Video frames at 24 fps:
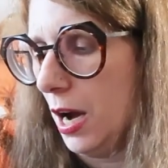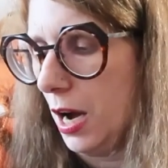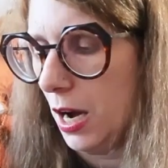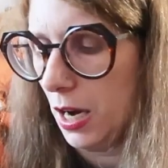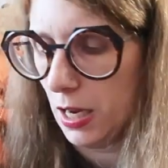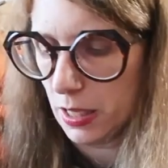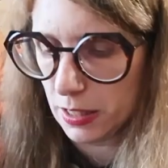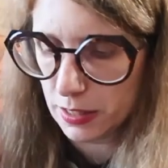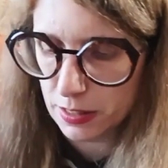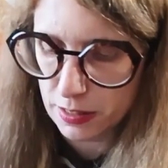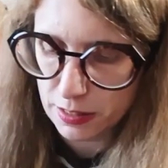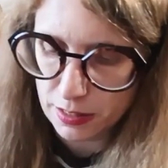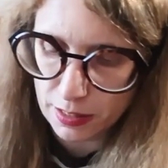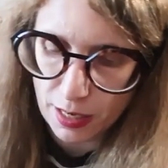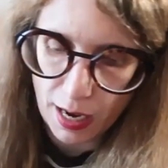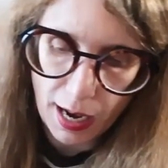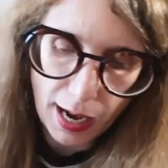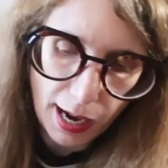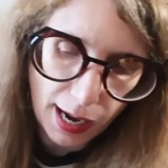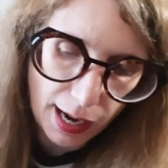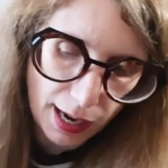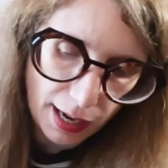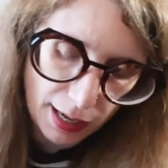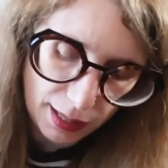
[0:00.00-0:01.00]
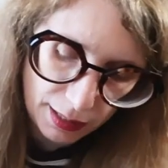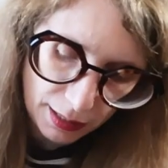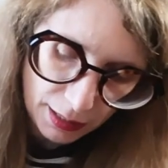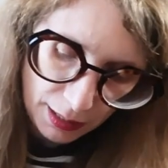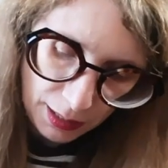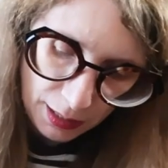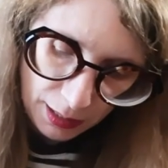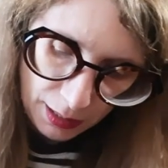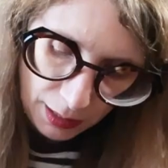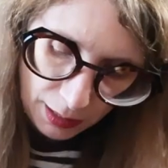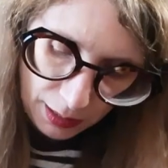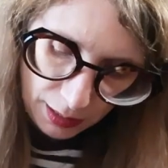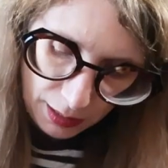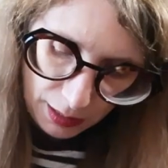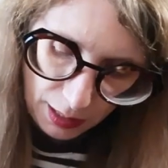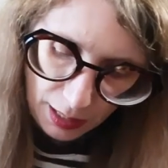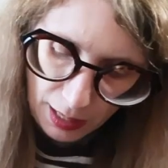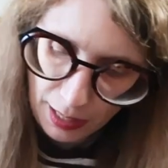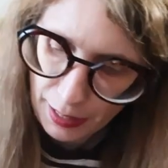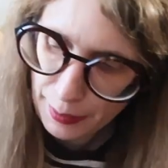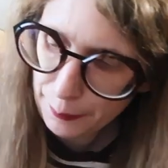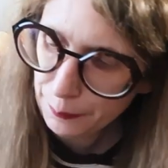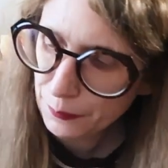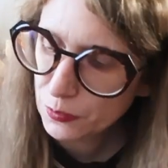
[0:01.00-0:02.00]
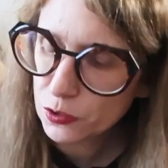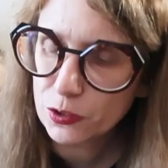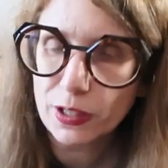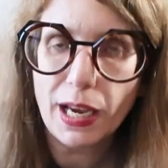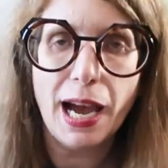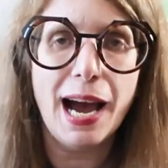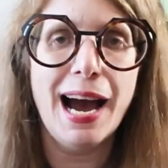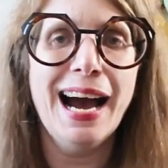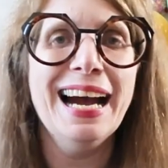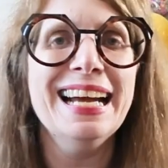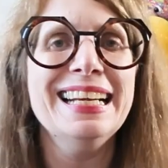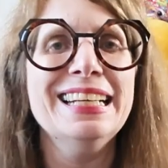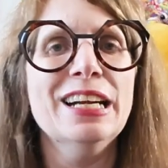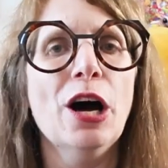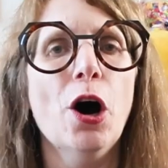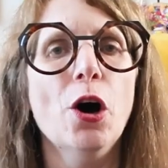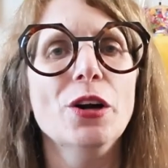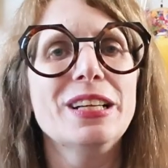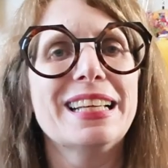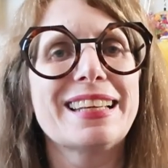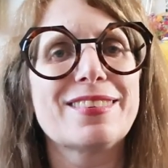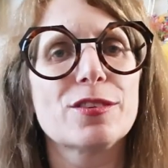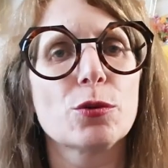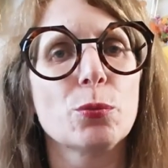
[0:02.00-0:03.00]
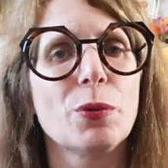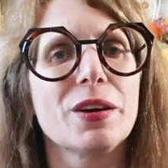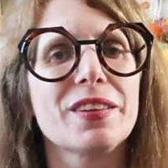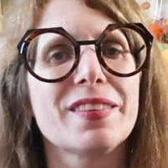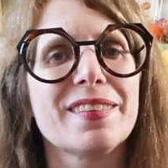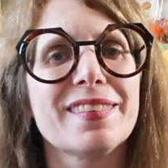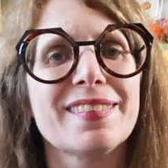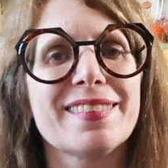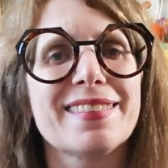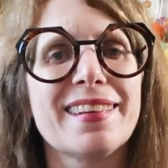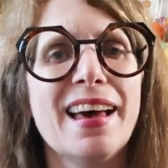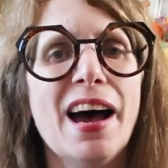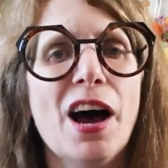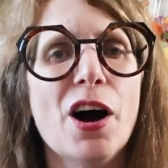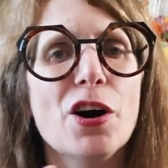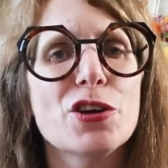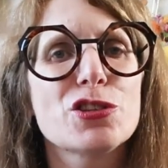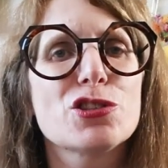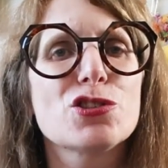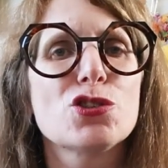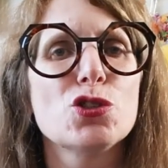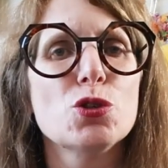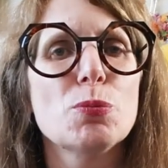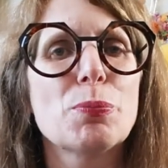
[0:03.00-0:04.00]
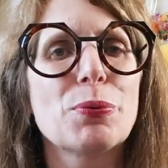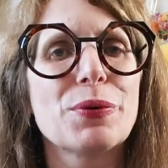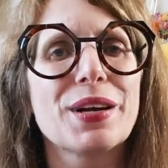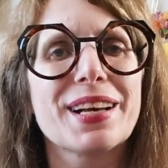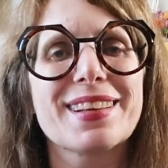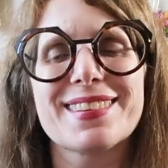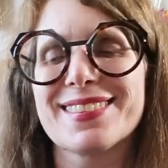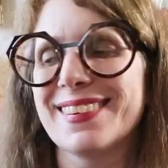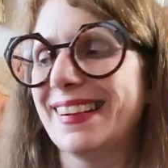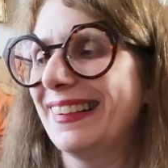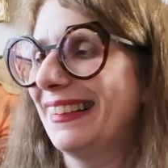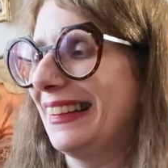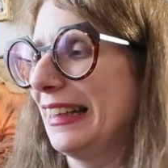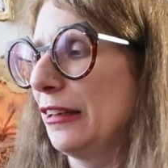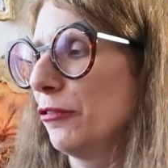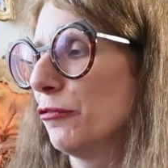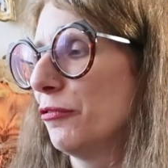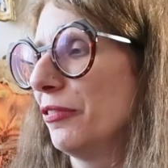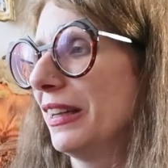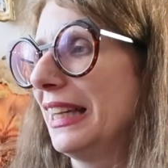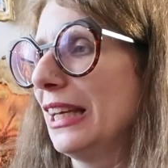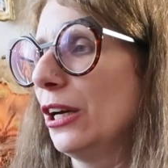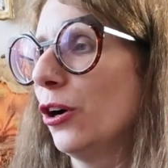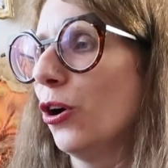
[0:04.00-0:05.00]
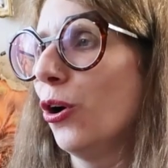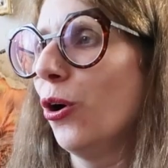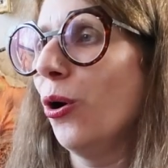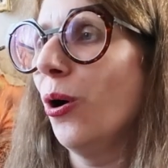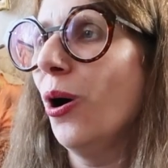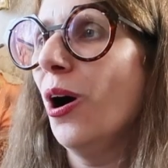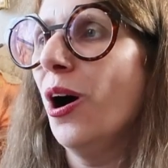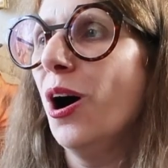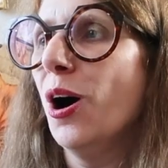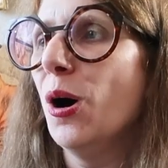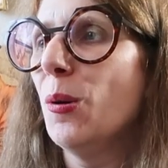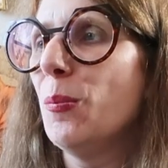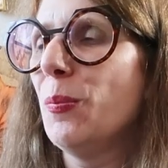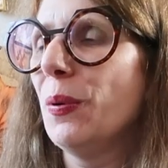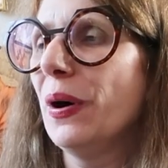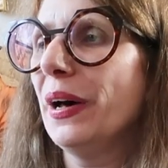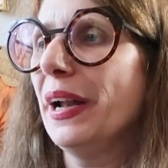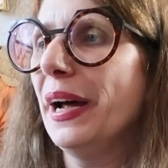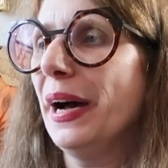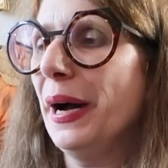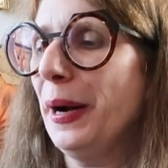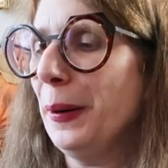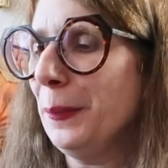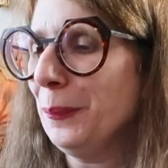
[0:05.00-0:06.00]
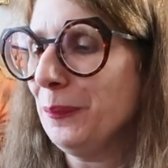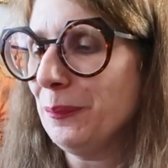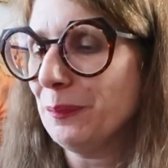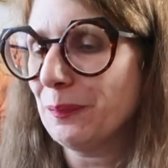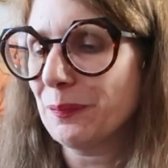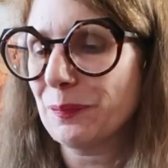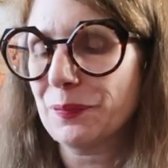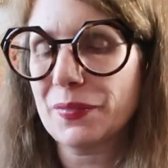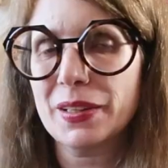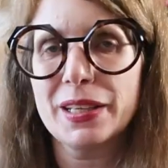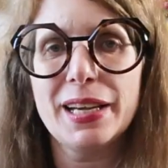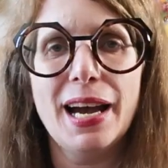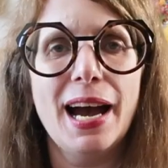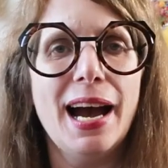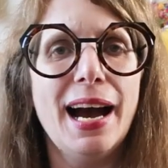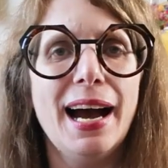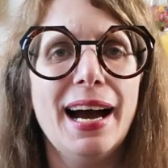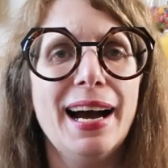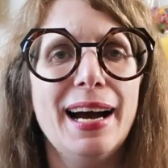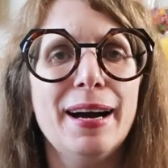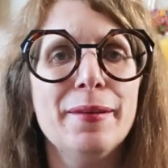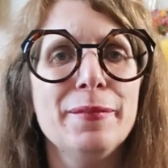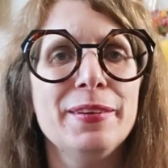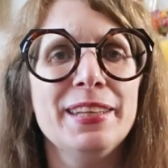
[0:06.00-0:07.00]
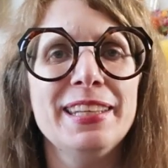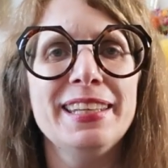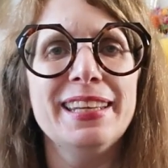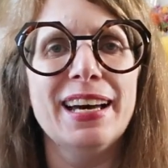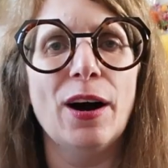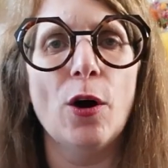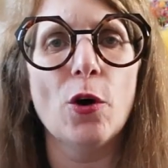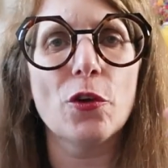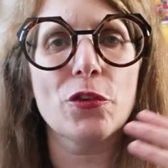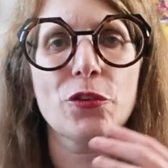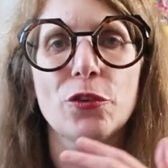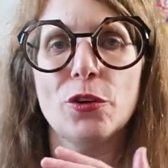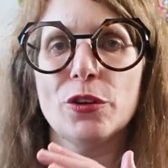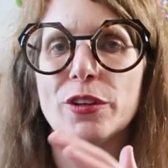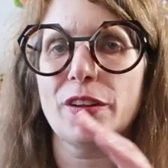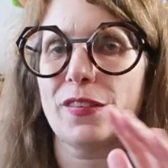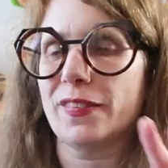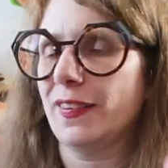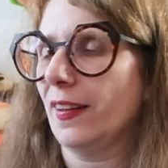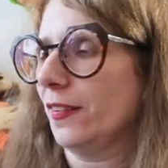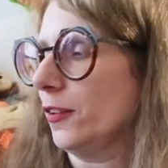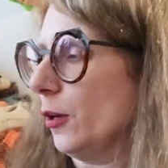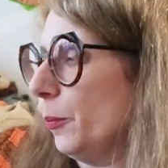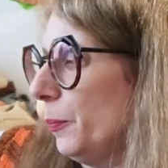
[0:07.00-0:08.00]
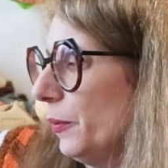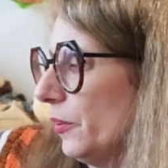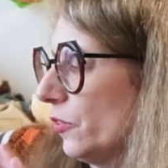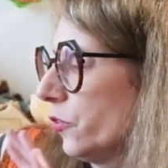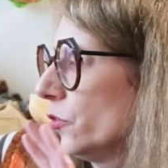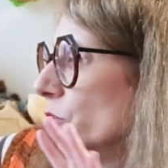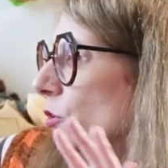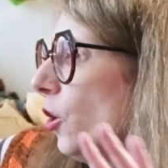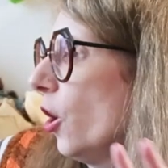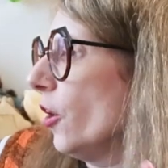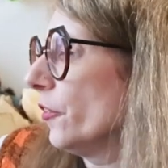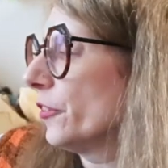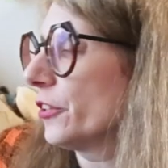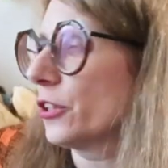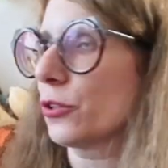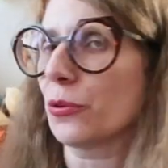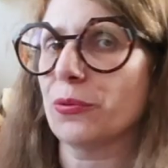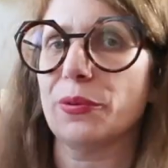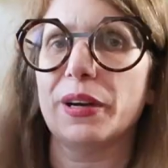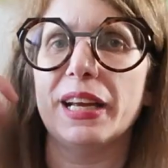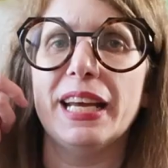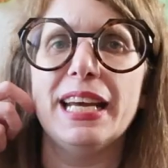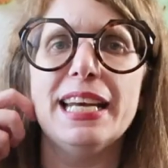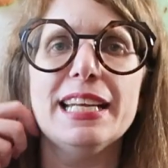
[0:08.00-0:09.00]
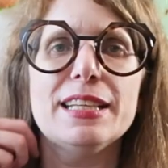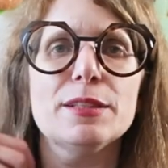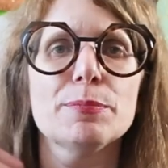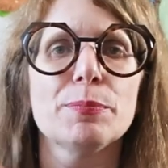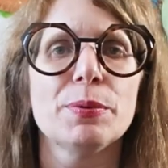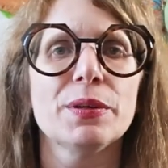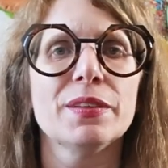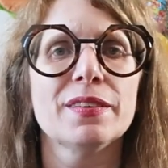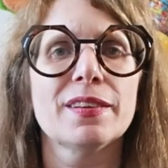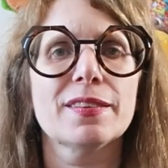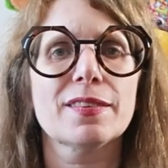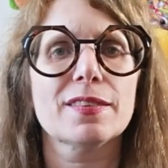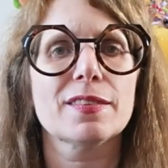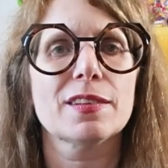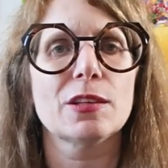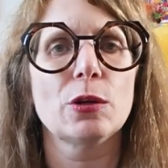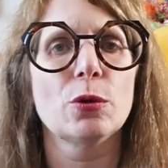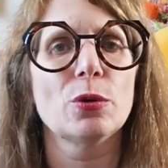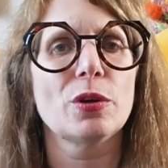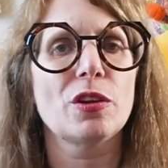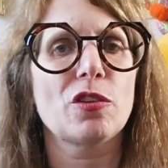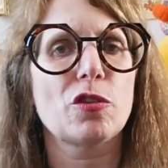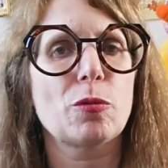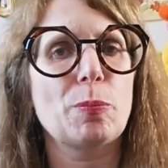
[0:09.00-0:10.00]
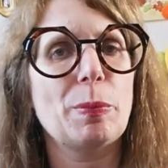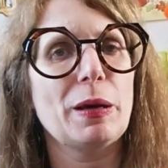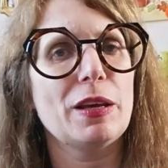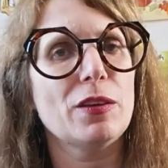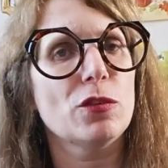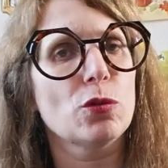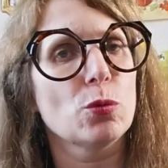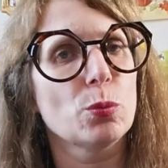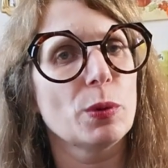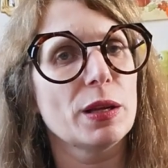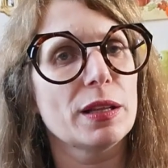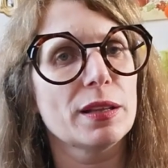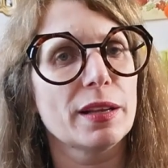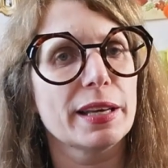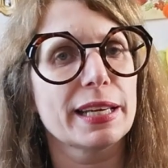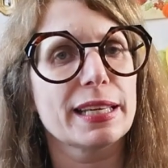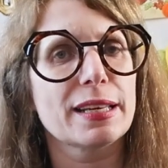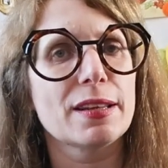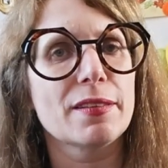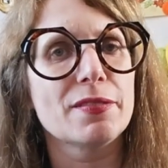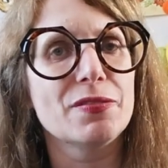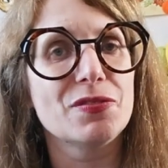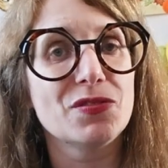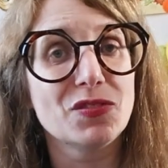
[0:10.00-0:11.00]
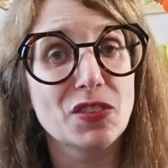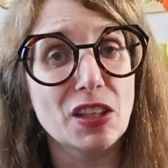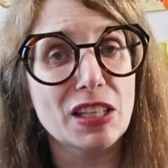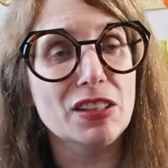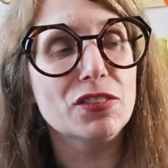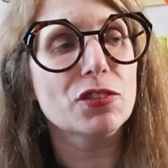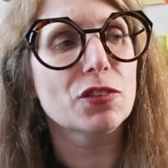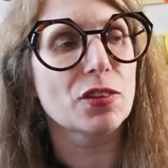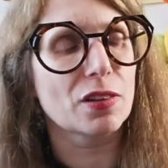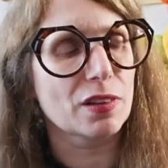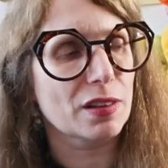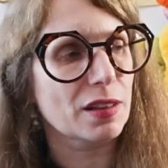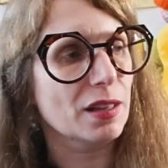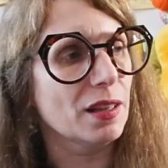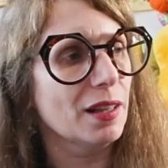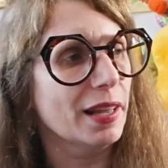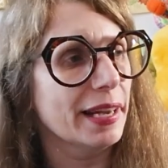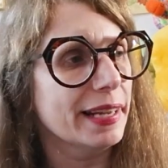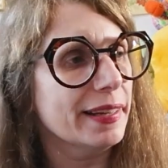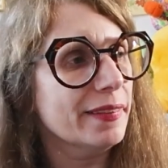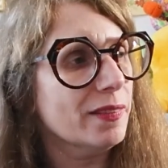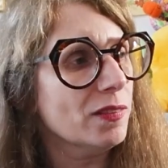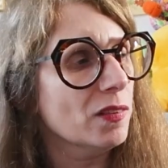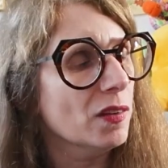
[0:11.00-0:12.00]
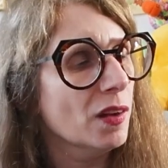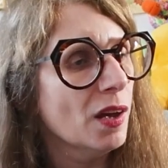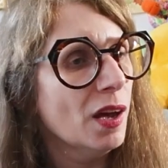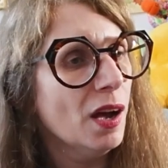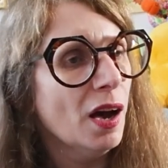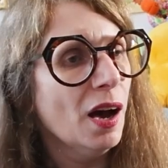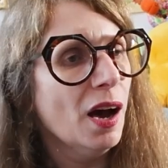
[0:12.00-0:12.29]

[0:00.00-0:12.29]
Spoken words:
Huzzah! So yeah, I know this wasn't a super exciting video, but yeah, I mean, also the setup is not great, but this is the only space with like decent light.